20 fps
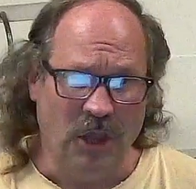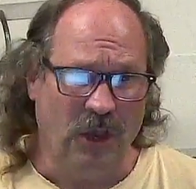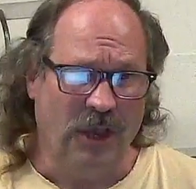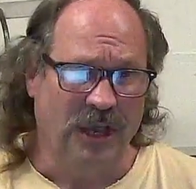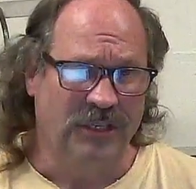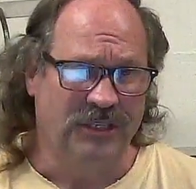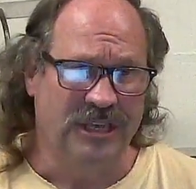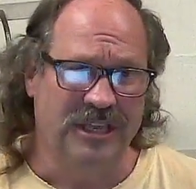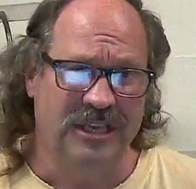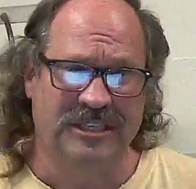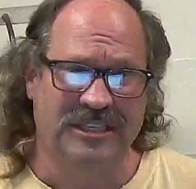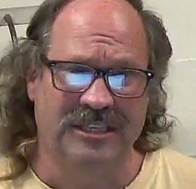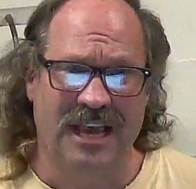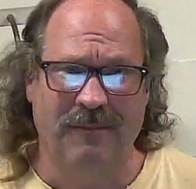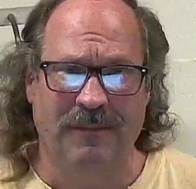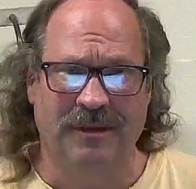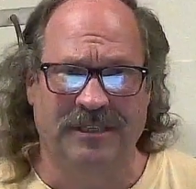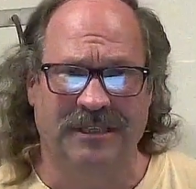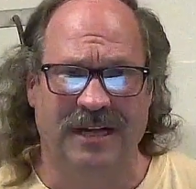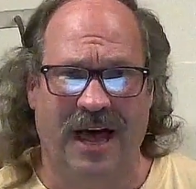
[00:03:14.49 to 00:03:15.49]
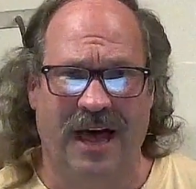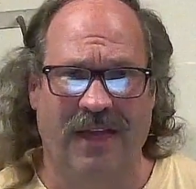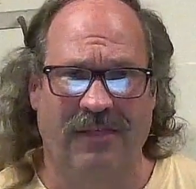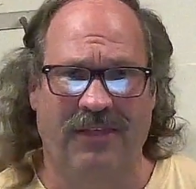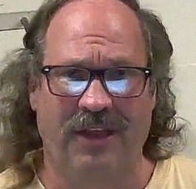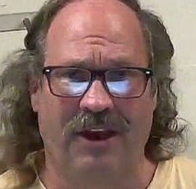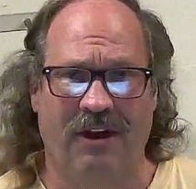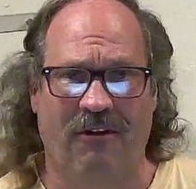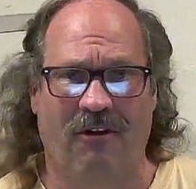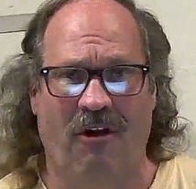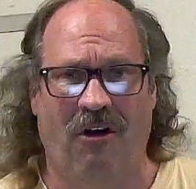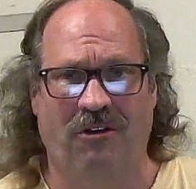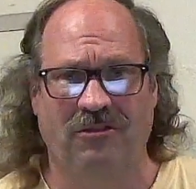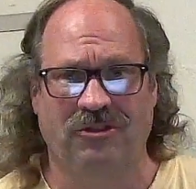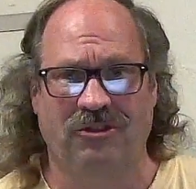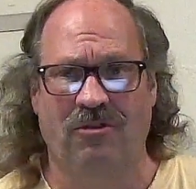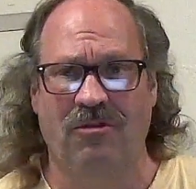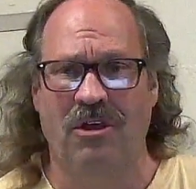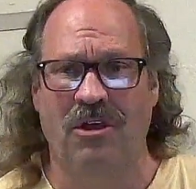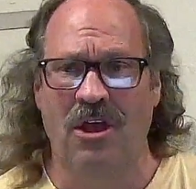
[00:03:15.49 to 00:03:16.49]
You can see the segments on there
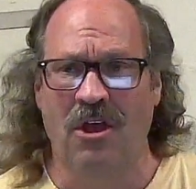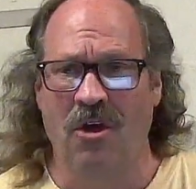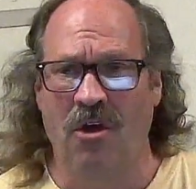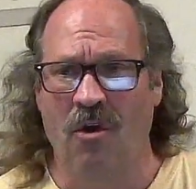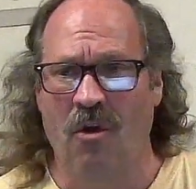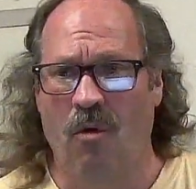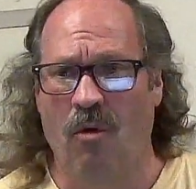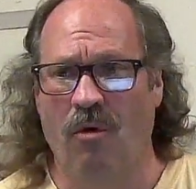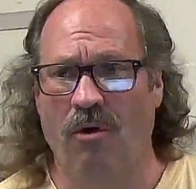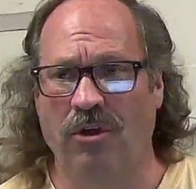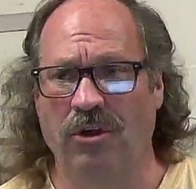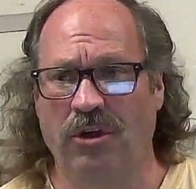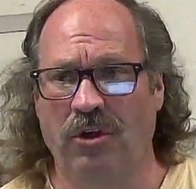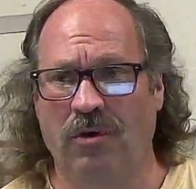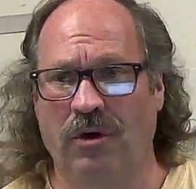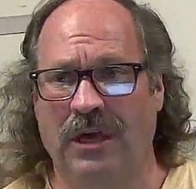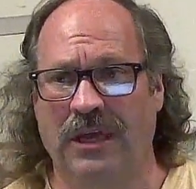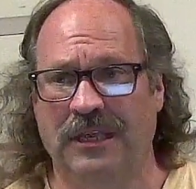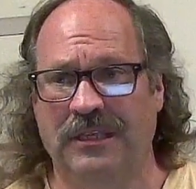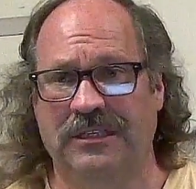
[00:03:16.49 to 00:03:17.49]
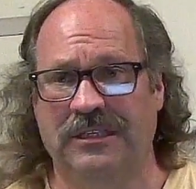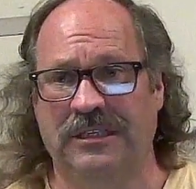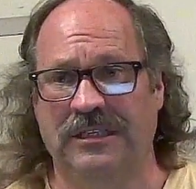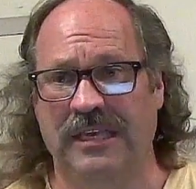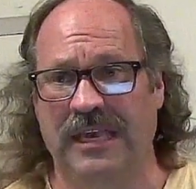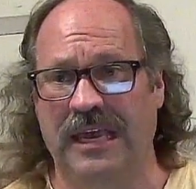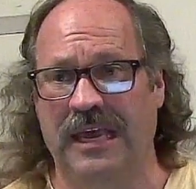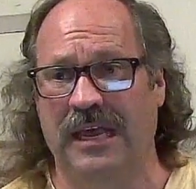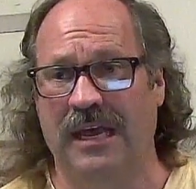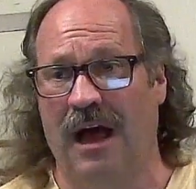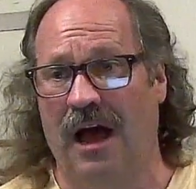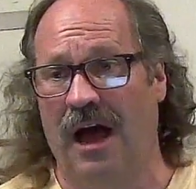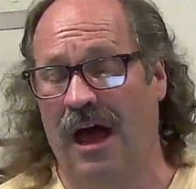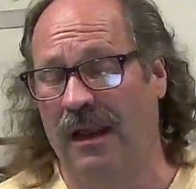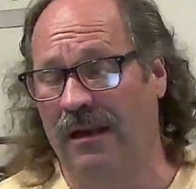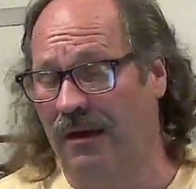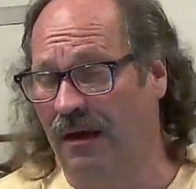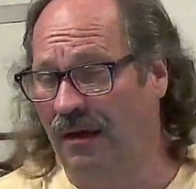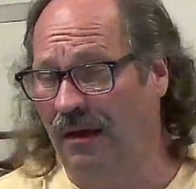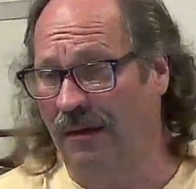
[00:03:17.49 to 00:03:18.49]
also, or you can see it
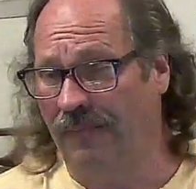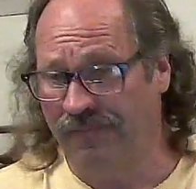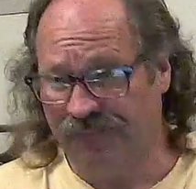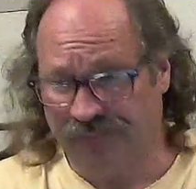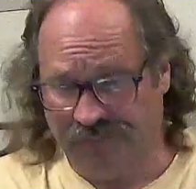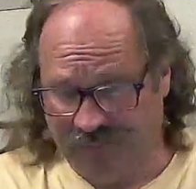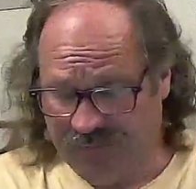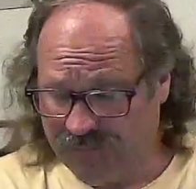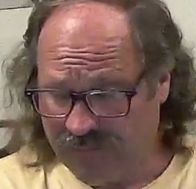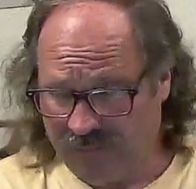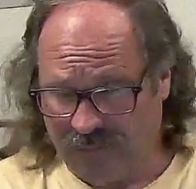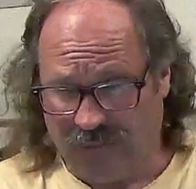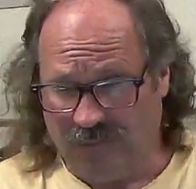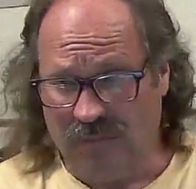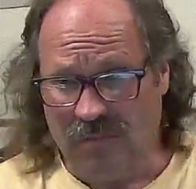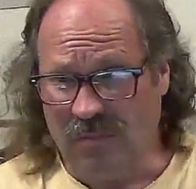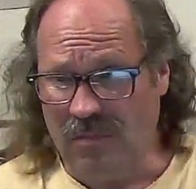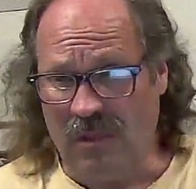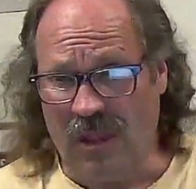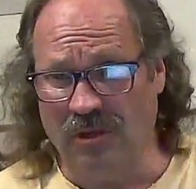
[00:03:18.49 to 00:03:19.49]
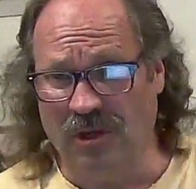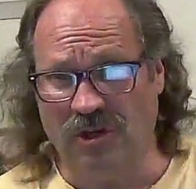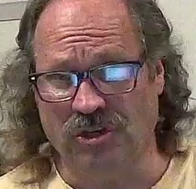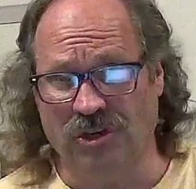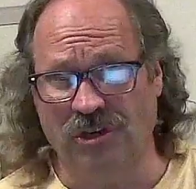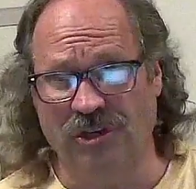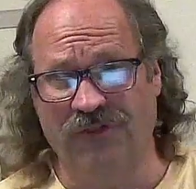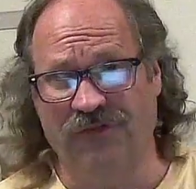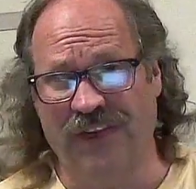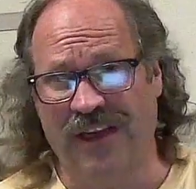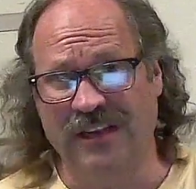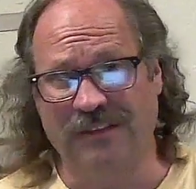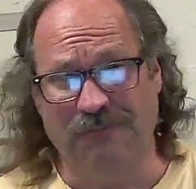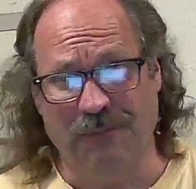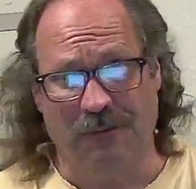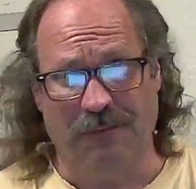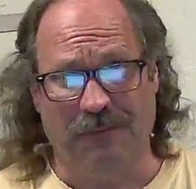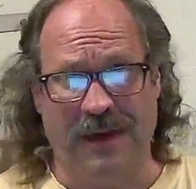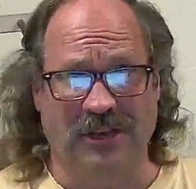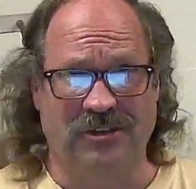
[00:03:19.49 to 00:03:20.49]
on uh, the church
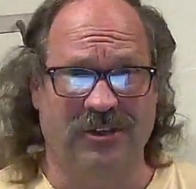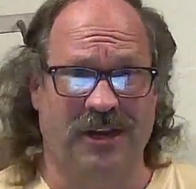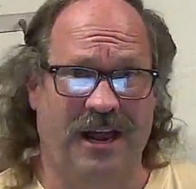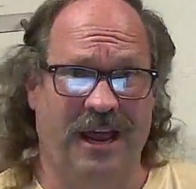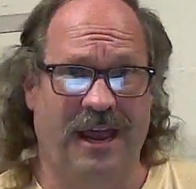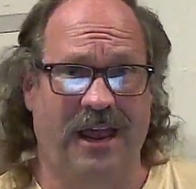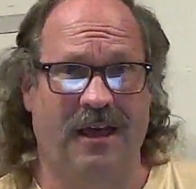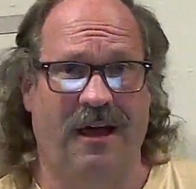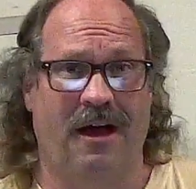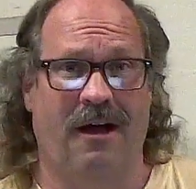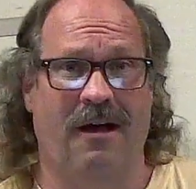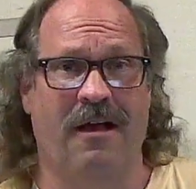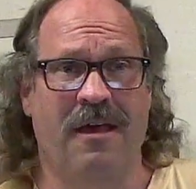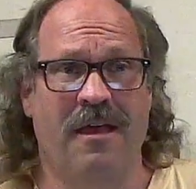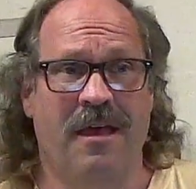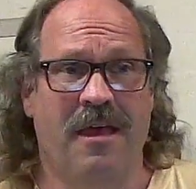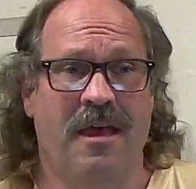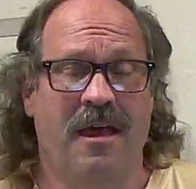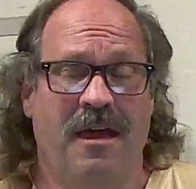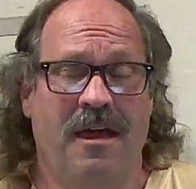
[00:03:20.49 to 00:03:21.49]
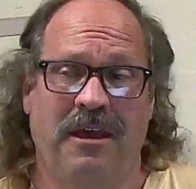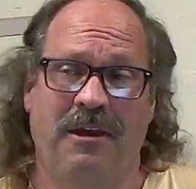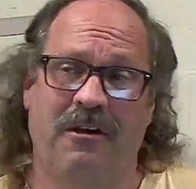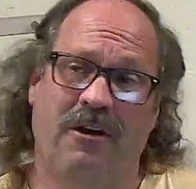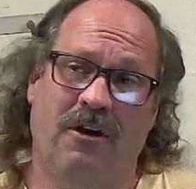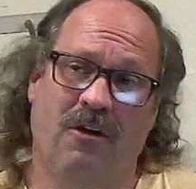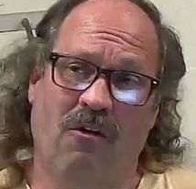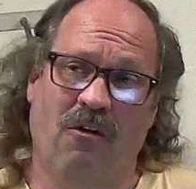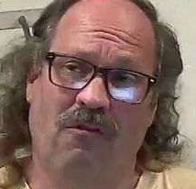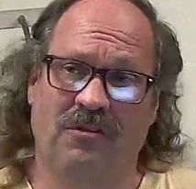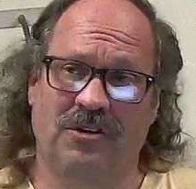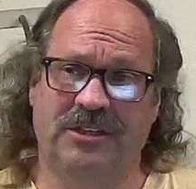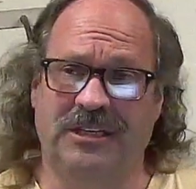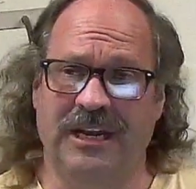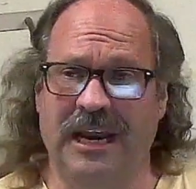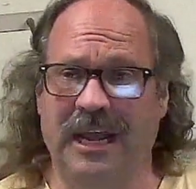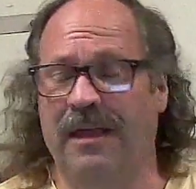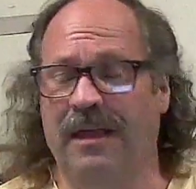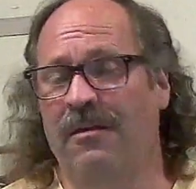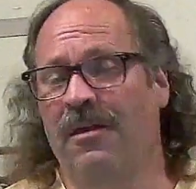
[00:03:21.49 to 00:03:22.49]
Facebook page that I uh, here at Culver
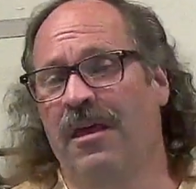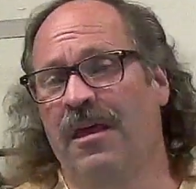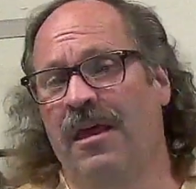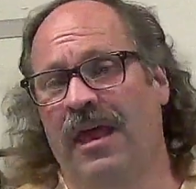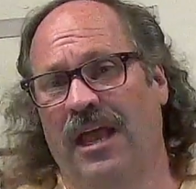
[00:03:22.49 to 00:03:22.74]
City.